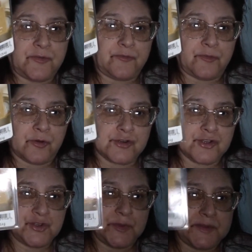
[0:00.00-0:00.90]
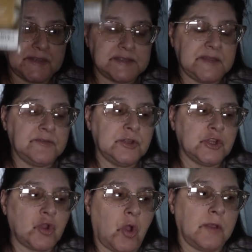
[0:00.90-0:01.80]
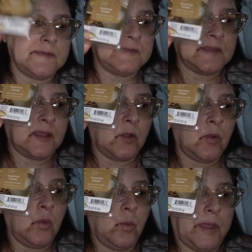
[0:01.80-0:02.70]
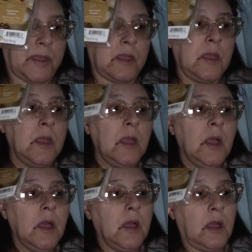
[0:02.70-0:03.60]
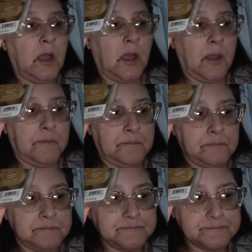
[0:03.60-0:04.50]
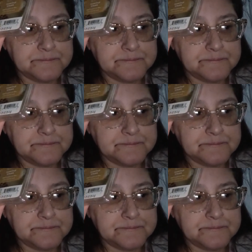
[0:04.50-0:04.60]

different versions with this. Even the tall single wick um,